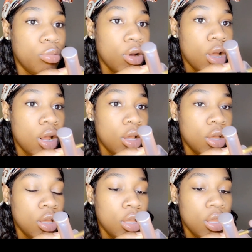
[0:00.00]

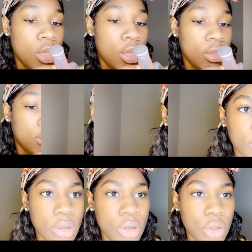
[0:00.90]
Product.
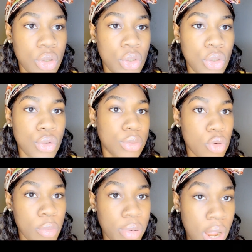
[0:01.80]
Use
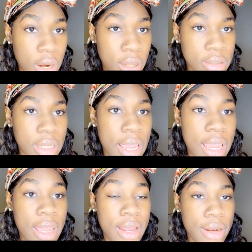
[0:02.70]
more product
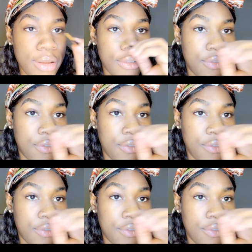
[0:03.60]
and